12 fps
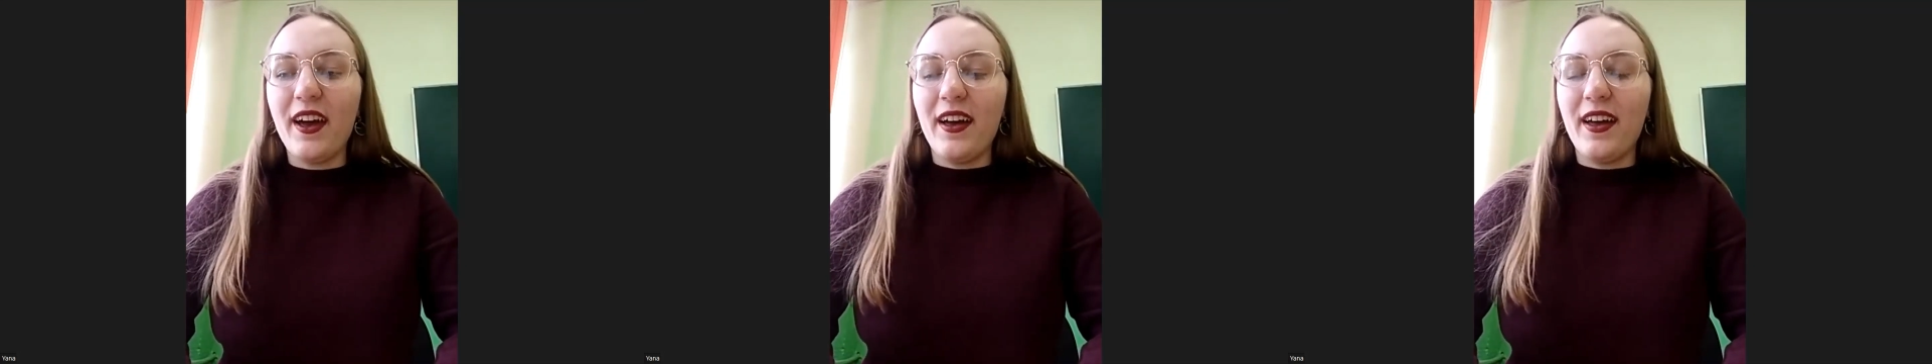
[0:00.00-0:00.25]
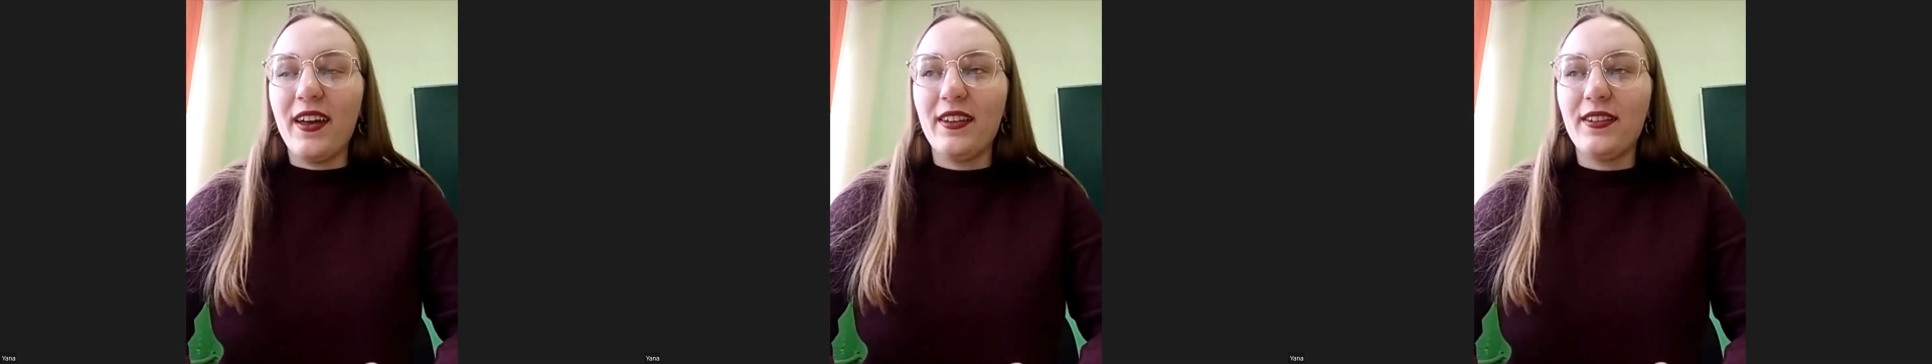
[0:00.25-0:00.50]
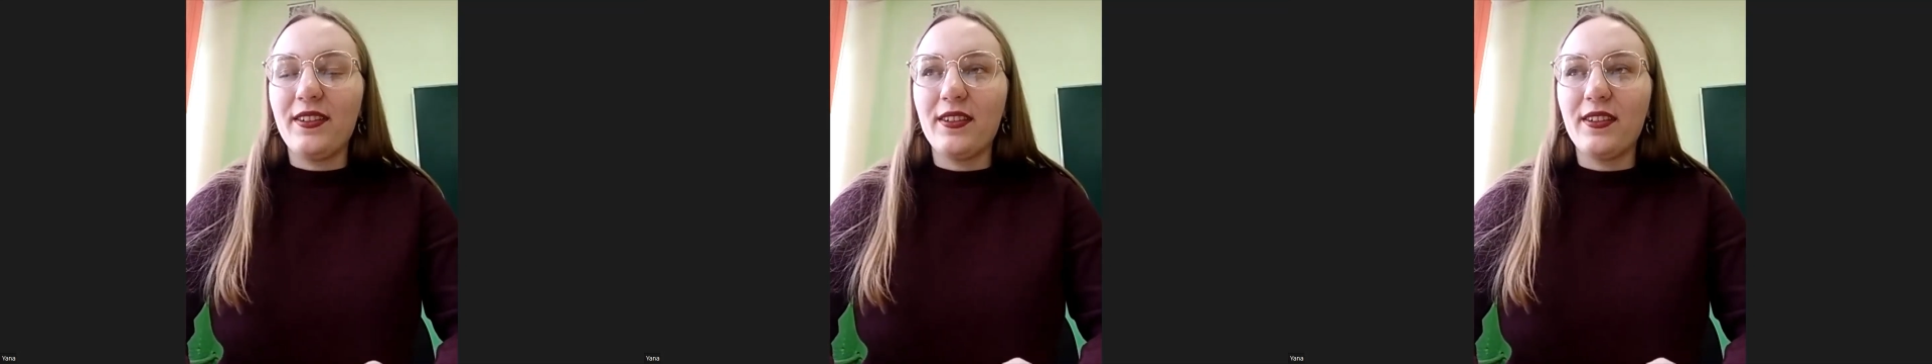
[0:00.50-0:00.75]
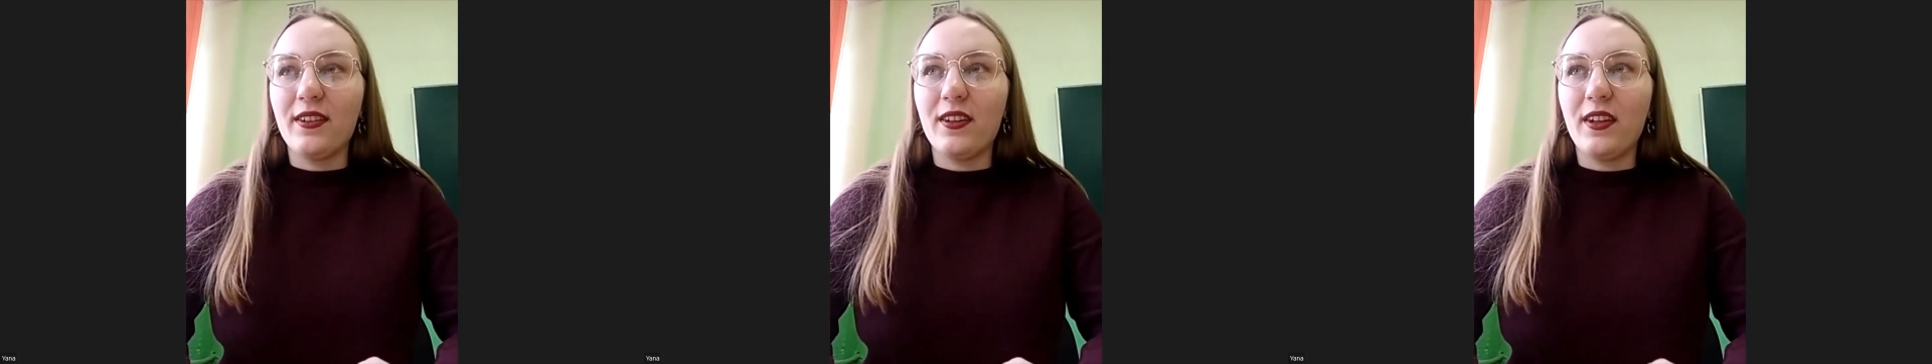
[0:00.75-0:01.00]
And
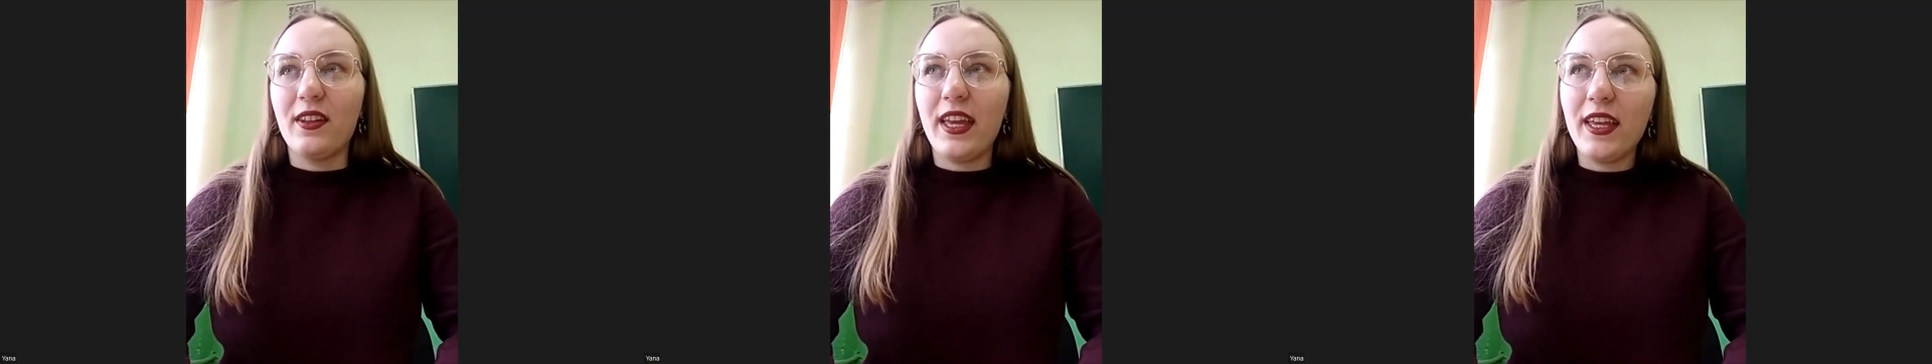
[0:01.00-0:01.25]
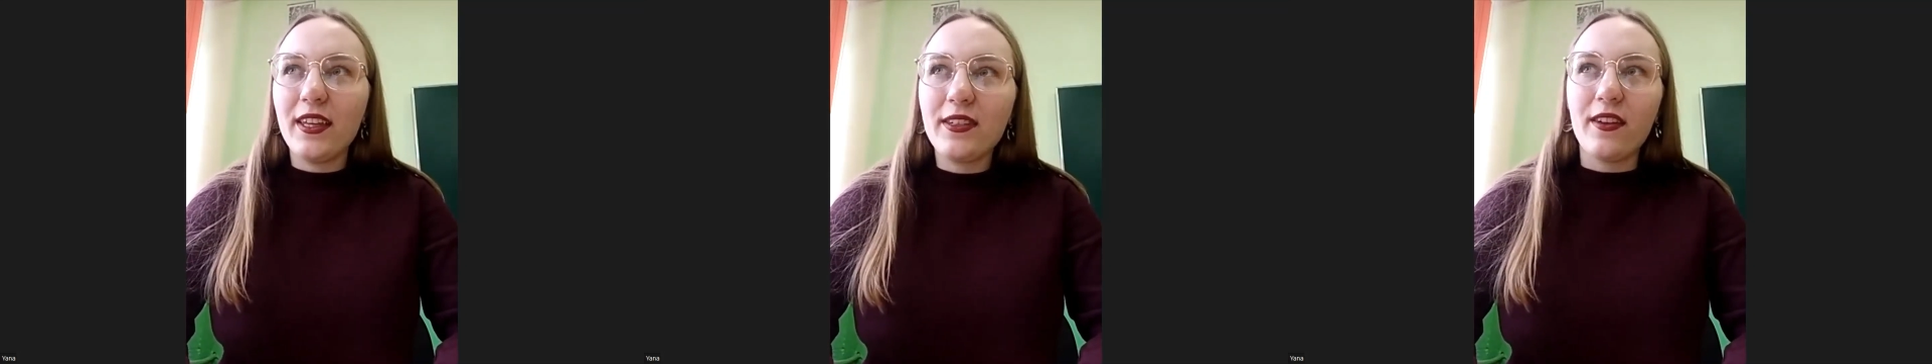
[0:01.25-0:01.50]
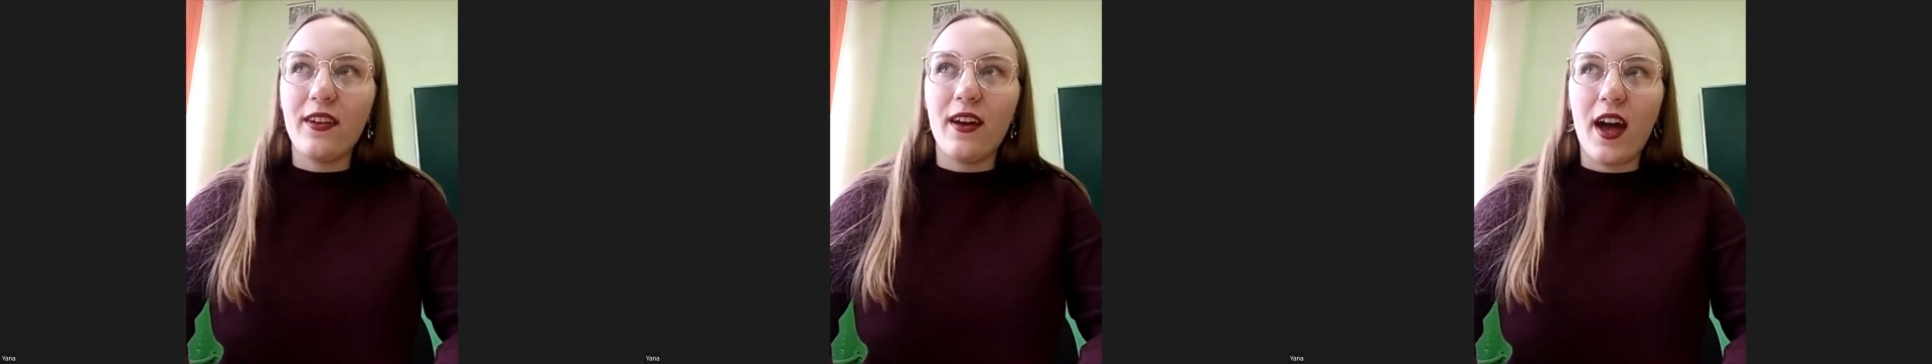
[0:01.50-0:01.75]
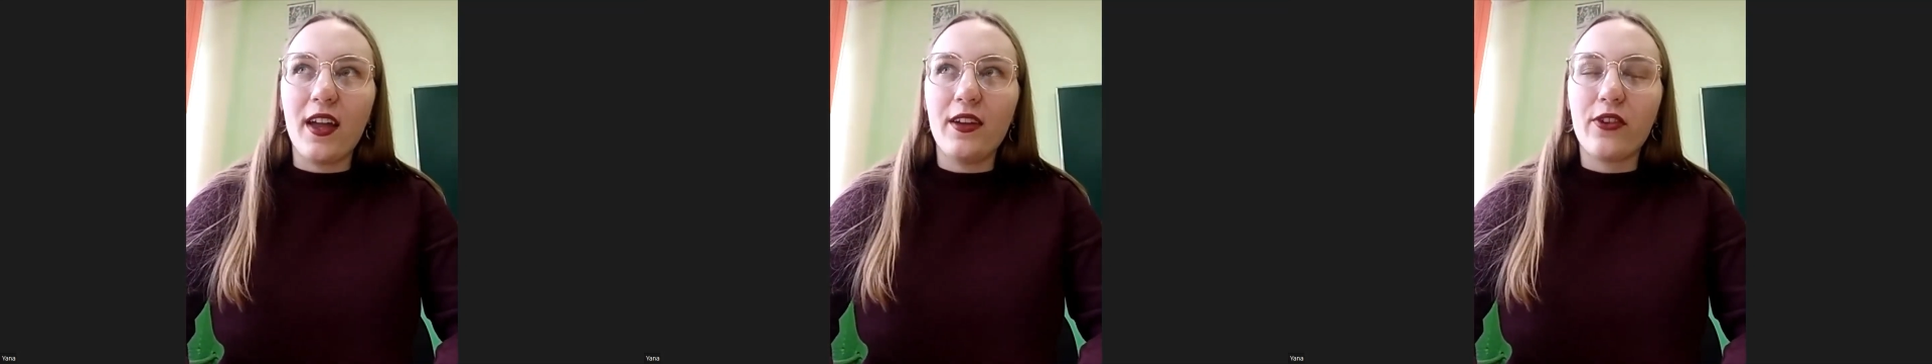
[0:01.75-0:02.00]
later
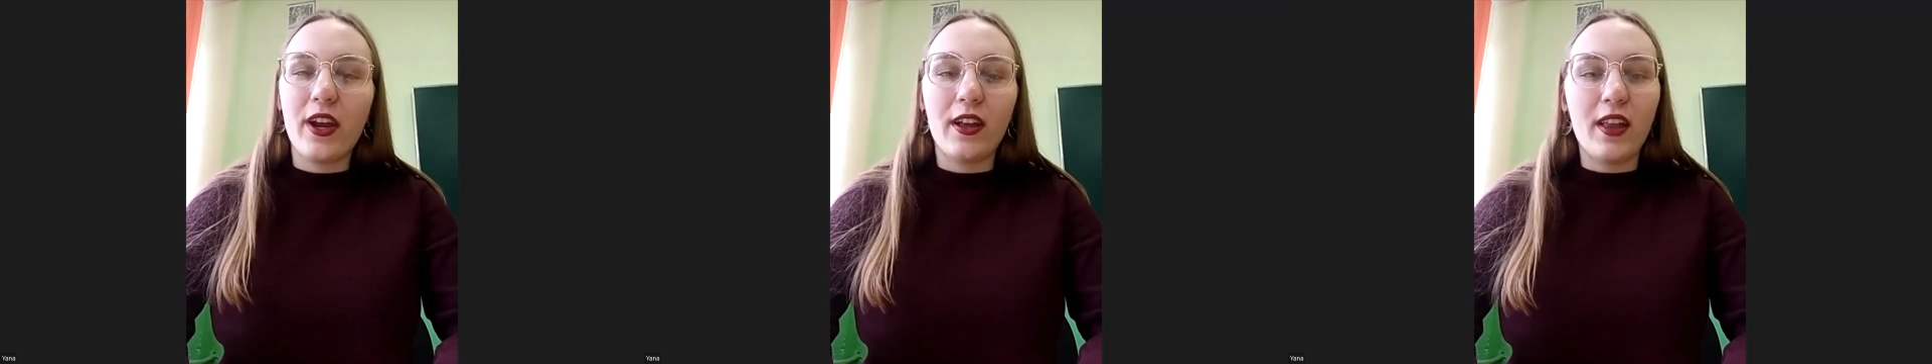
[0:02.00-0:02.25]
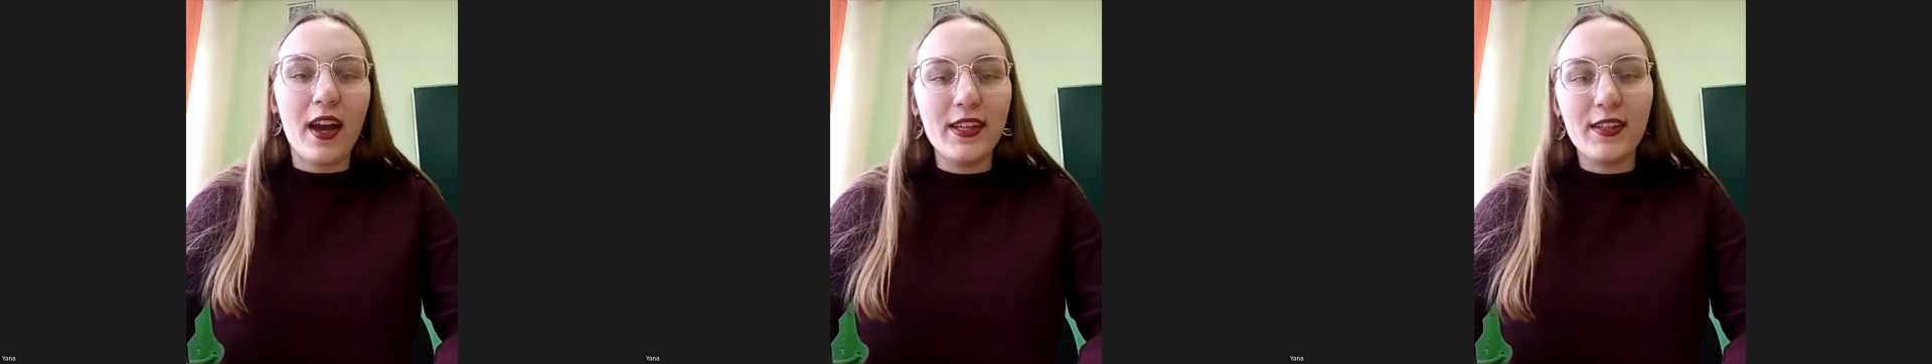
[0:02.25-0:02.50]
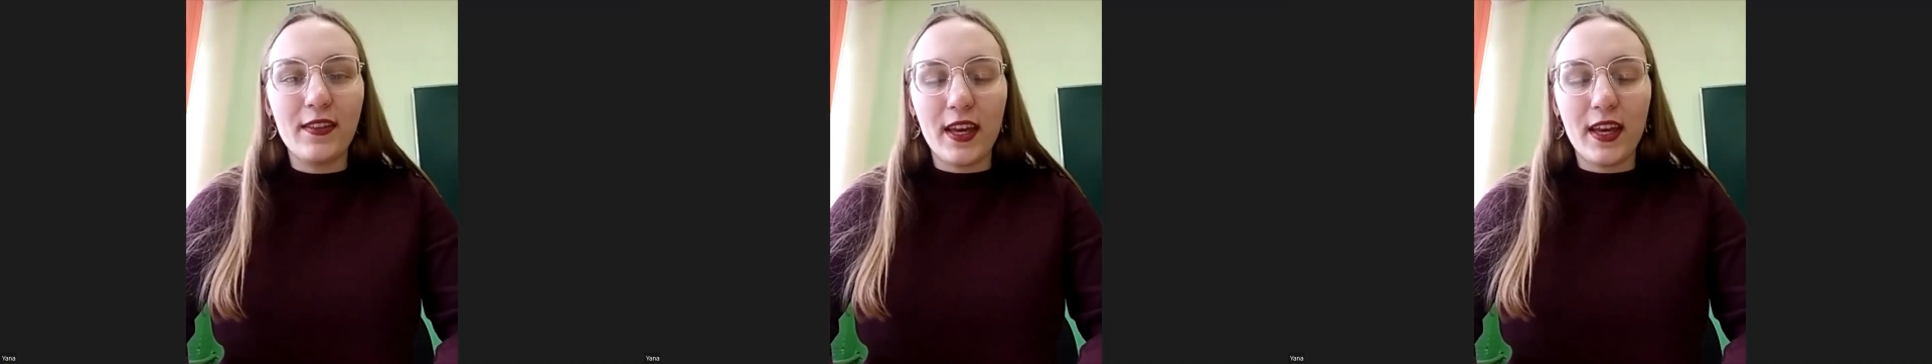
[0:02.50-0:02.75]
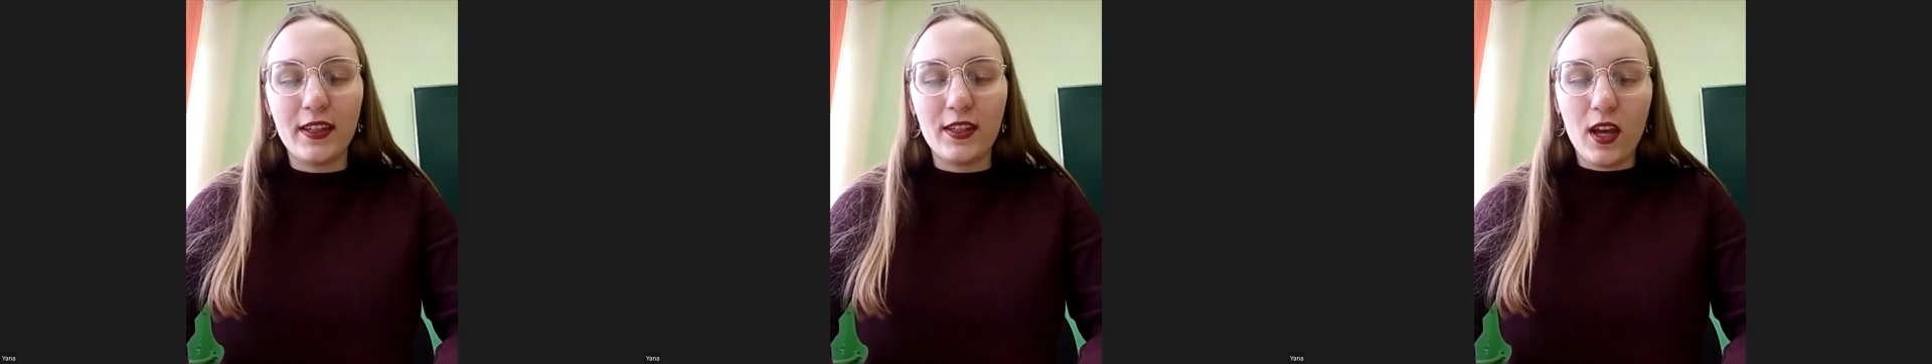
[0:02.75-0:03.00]
I realized that